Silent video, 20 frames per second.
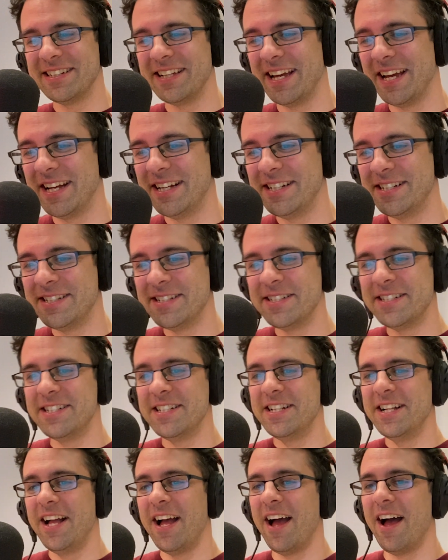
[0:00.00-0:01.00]
Yeah.
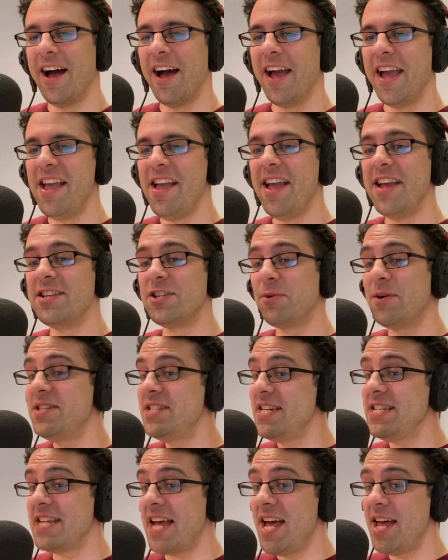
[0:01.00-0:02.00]
In
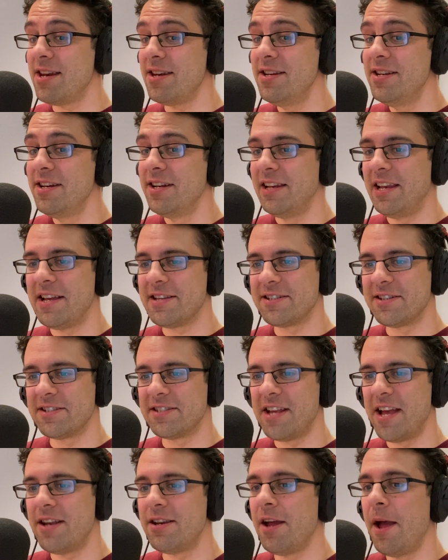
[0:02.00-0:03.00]
2010, Lester
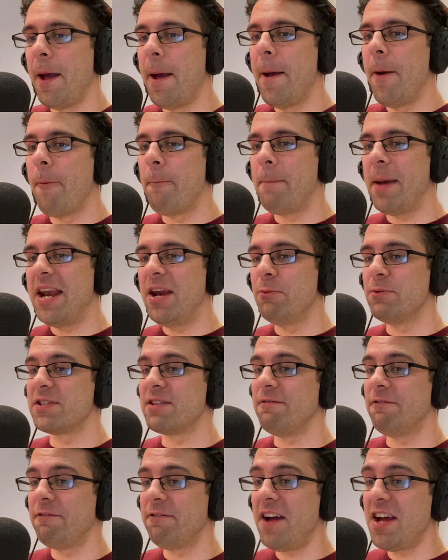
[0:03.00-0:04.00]
said, Bennett was
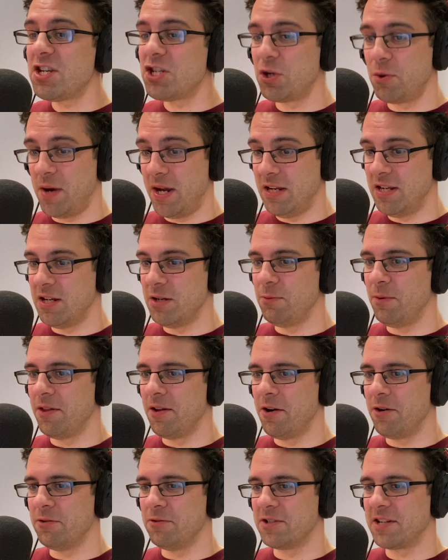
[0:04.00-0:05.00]
infatuated with
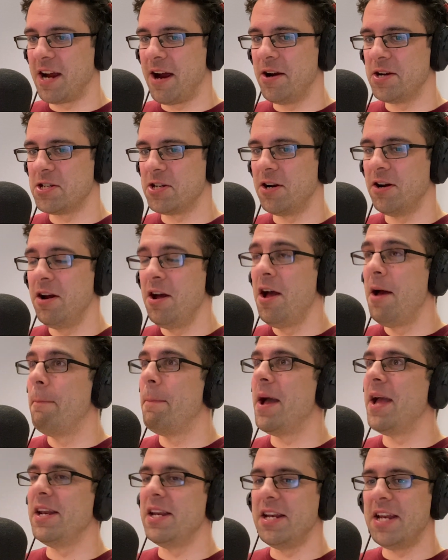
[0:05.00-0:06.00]
Arnold's character,
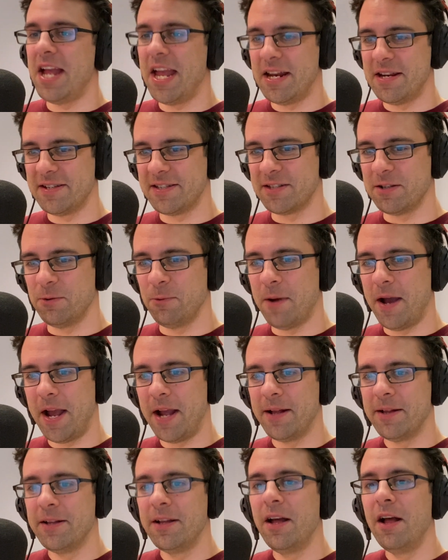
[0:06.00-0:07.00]
but in an innocent way.